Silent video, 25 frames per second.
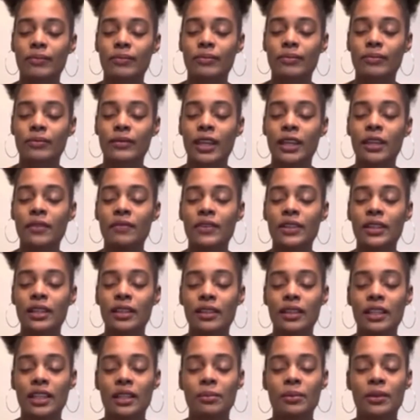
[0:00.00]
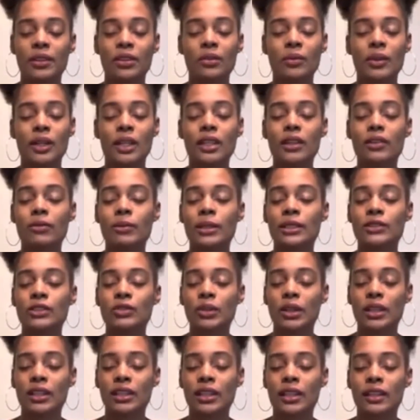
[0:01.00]
infinitely, but the way you've been
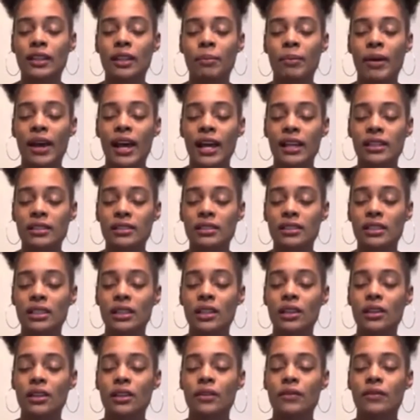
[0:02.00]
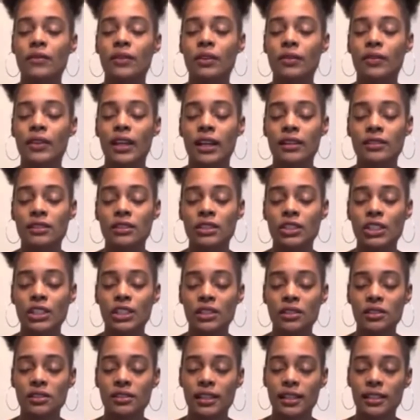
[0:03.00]
dwelling the past few thousand
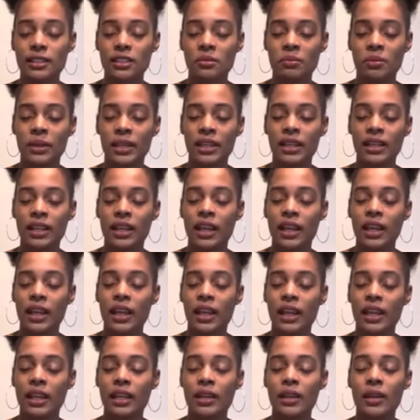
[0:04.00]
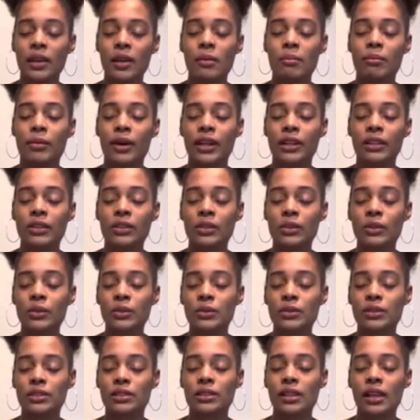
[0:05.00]
years has been a
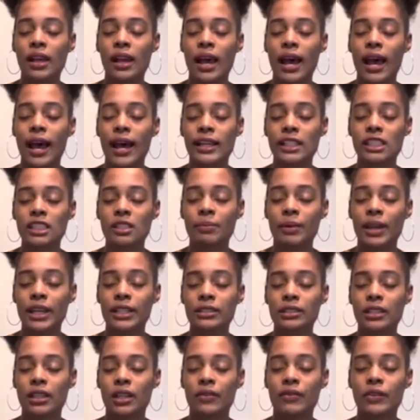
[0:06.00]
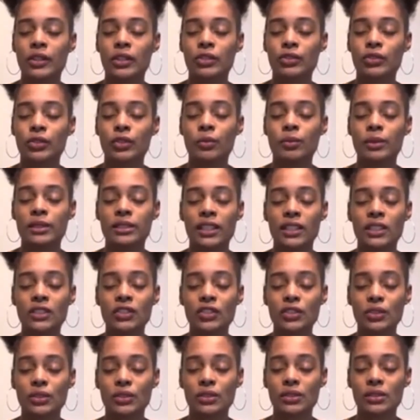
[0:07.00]
minute aspect of your true
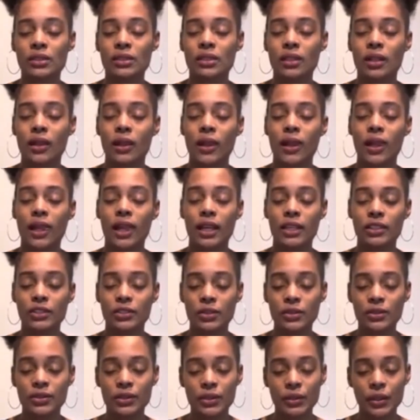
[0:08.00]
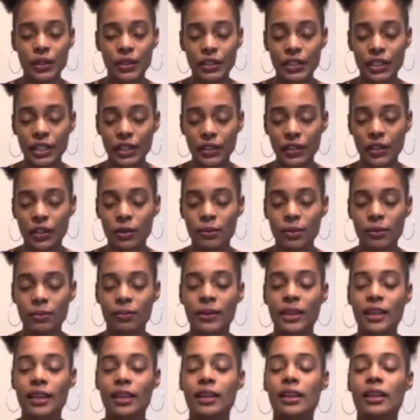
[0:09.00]
potentials, as you do, dear human
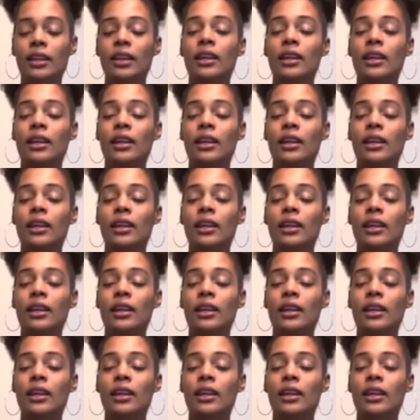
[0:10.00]
being,